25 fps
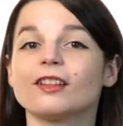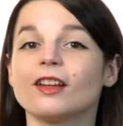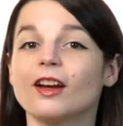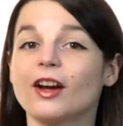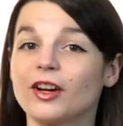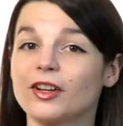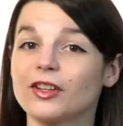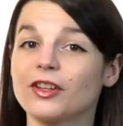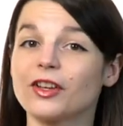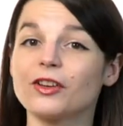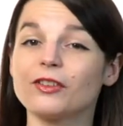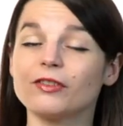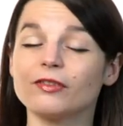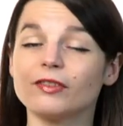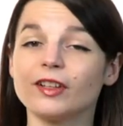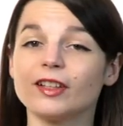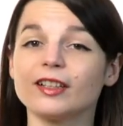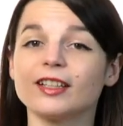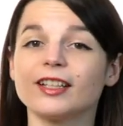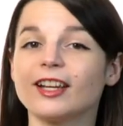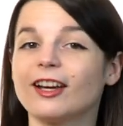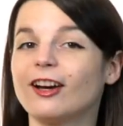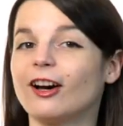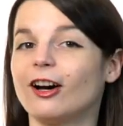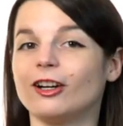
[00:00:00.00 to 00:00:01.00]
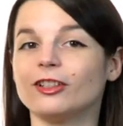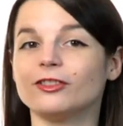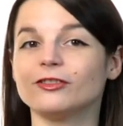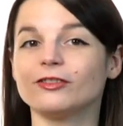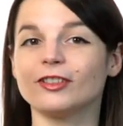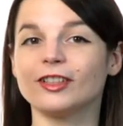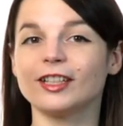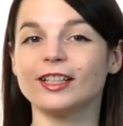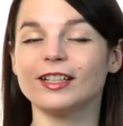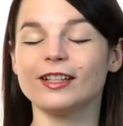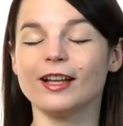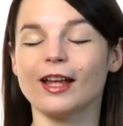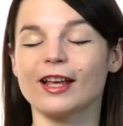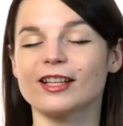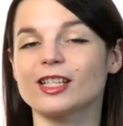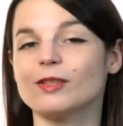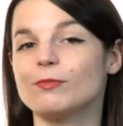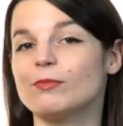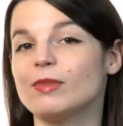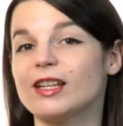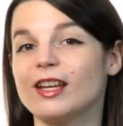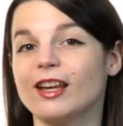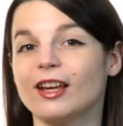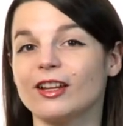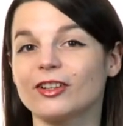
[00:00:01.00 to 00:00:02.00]
Are you feeling confident as a
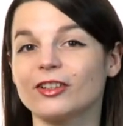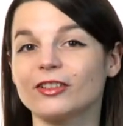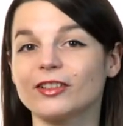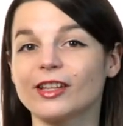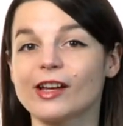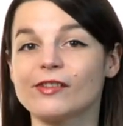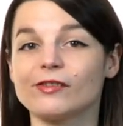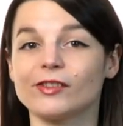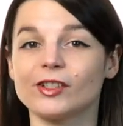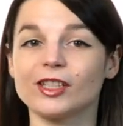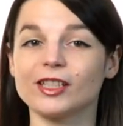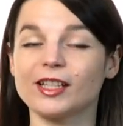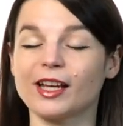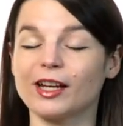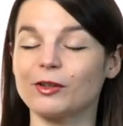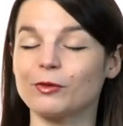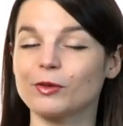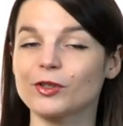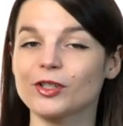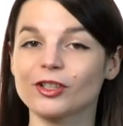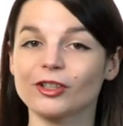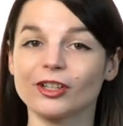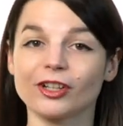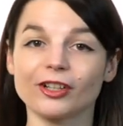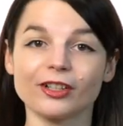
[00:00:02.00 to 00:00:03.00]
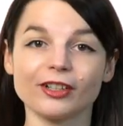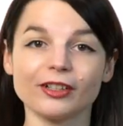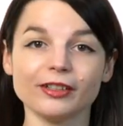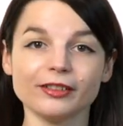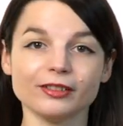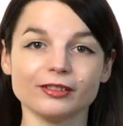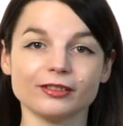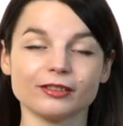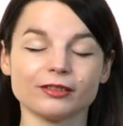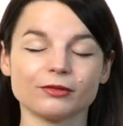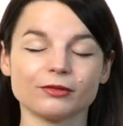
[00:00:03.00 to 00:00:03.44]
beginner-level language learner?